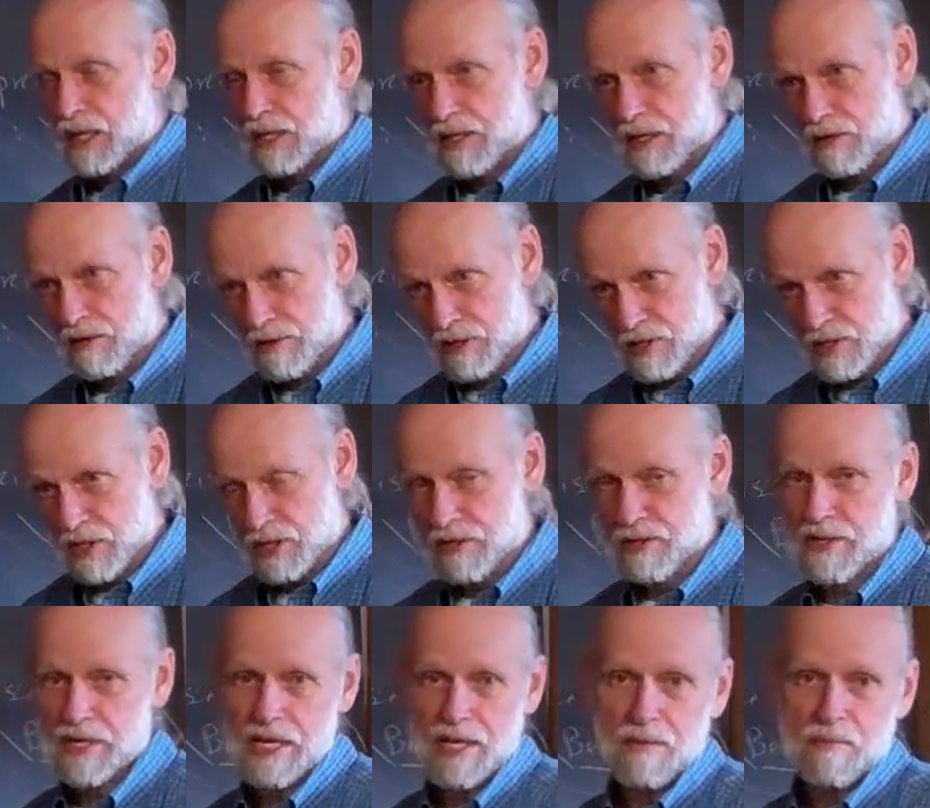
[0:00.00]
there is a
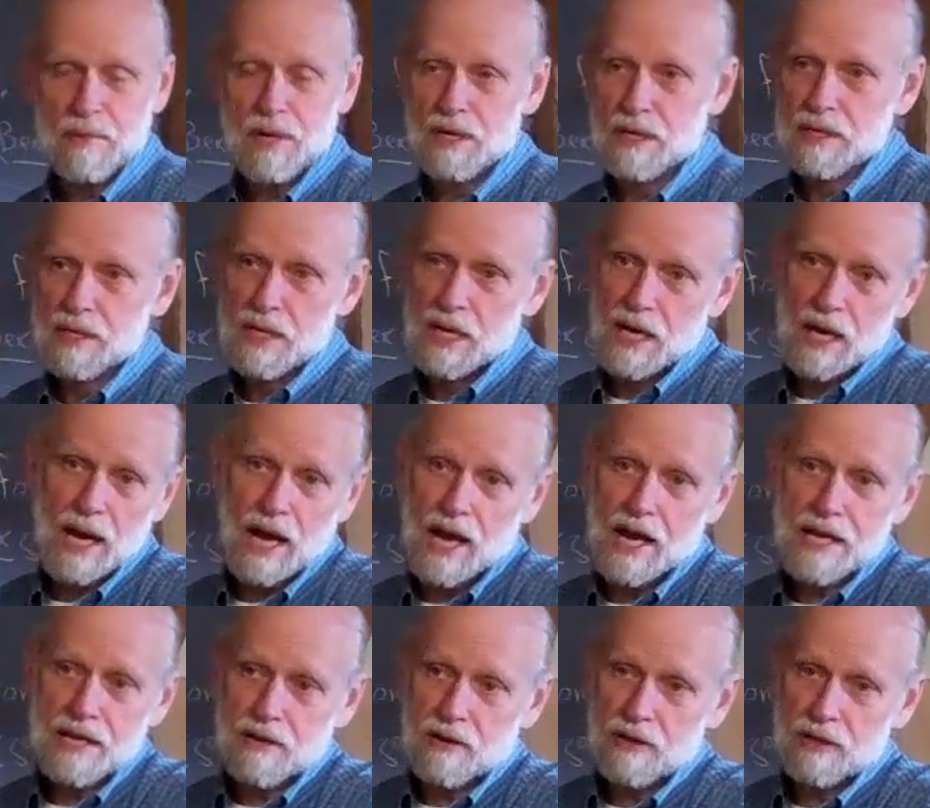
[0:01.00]
theme.
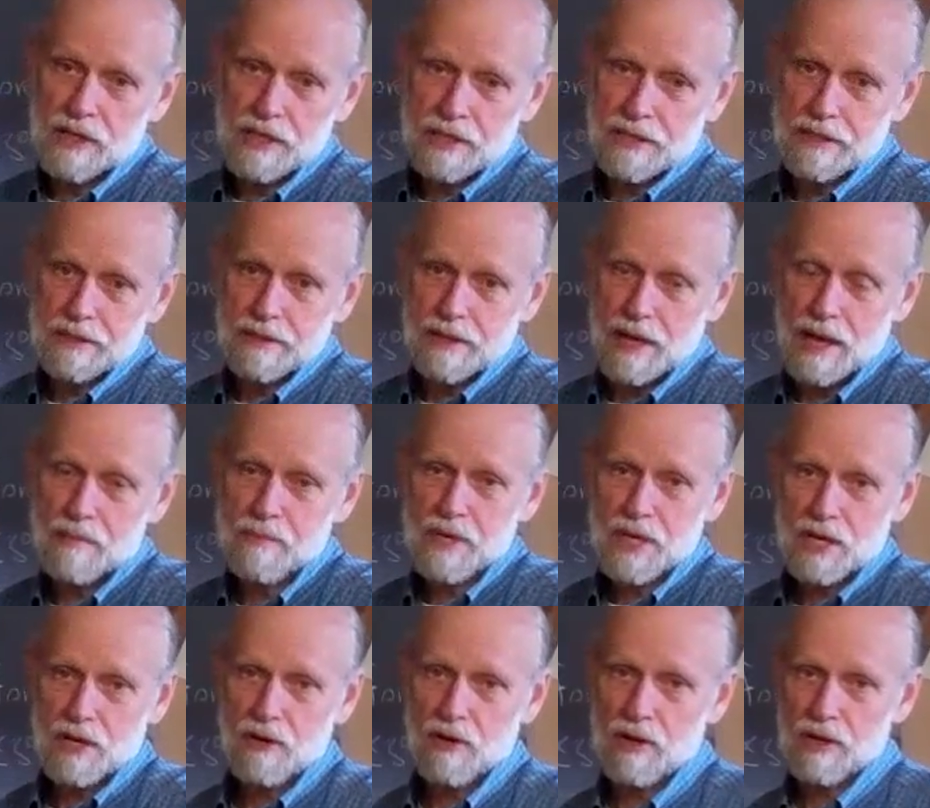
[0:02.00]
I'm going
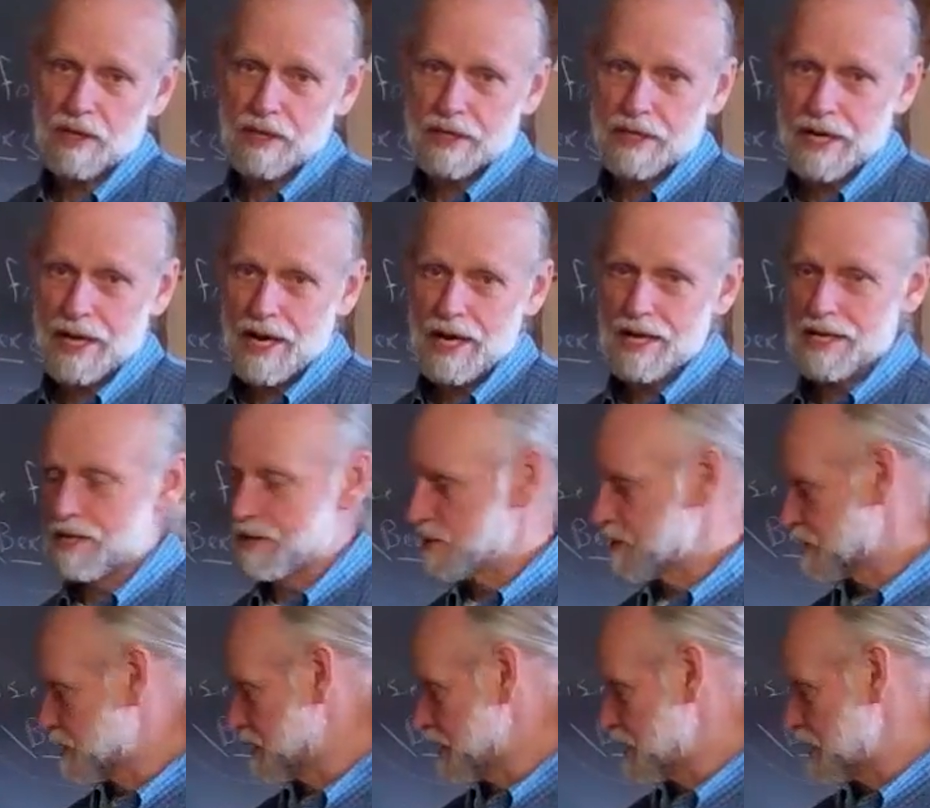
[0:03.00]
to call it
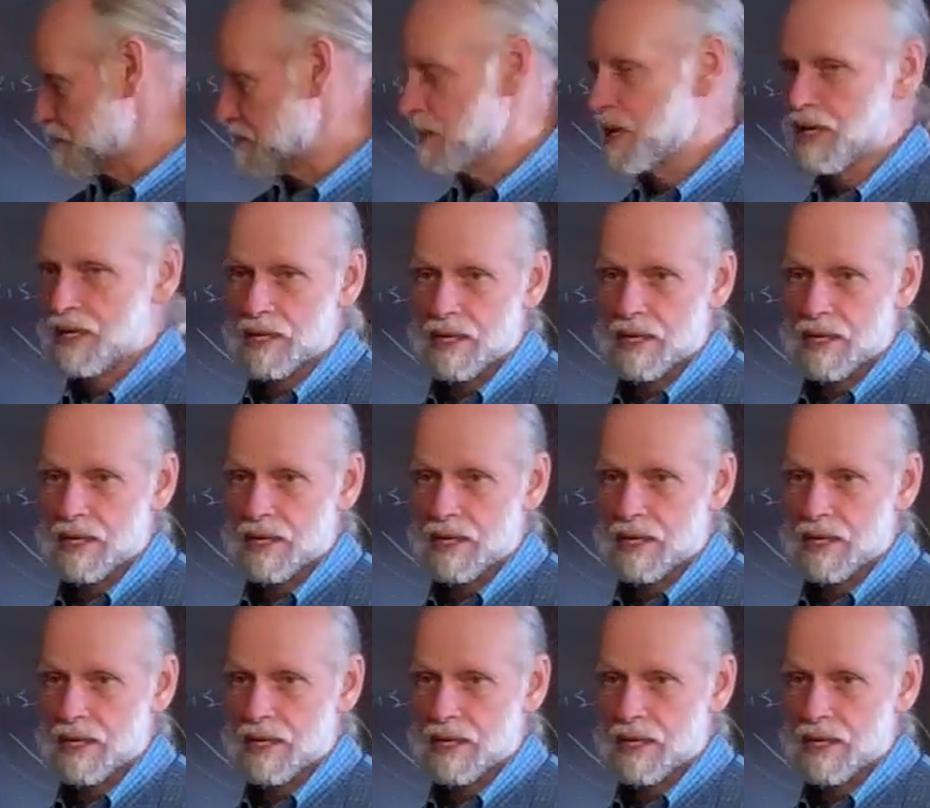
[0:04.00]
Kaya's theme